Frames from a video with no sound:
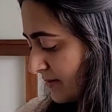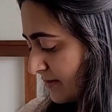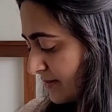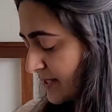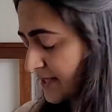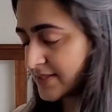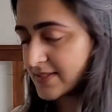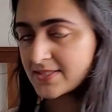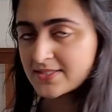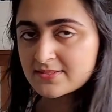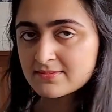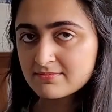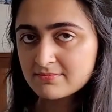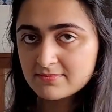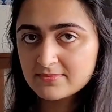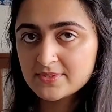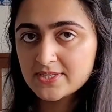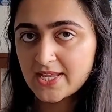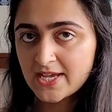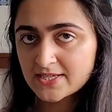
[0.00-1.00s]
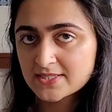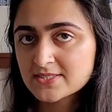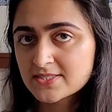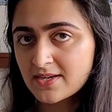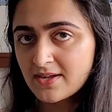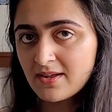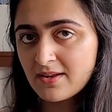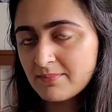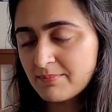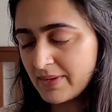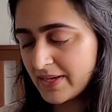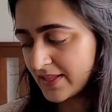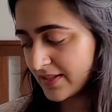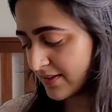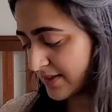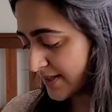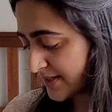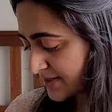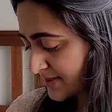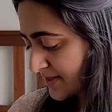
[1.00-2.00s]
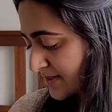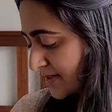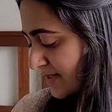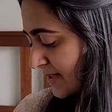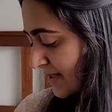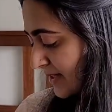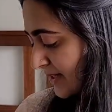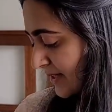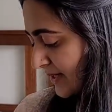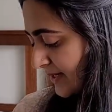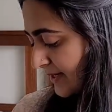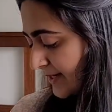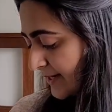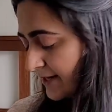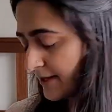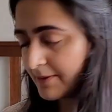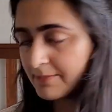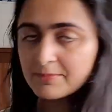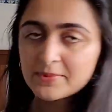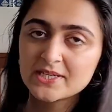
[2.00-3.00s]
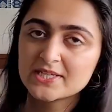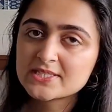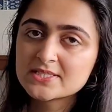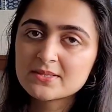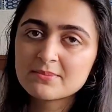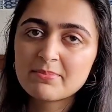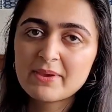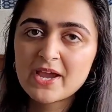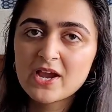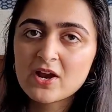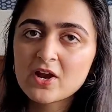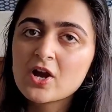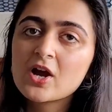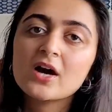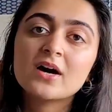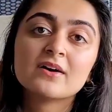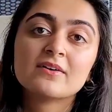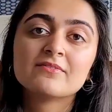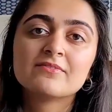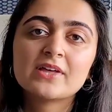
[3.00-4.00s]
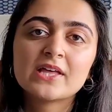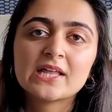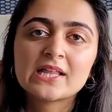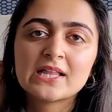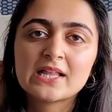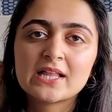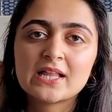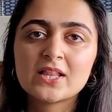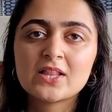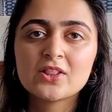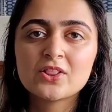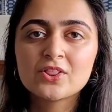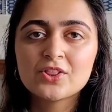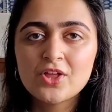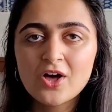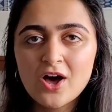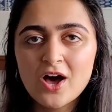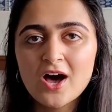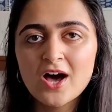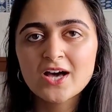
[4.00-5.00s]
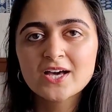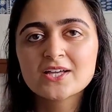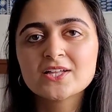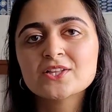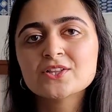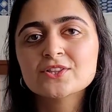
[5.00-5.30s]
that's next on my list is a pair of long,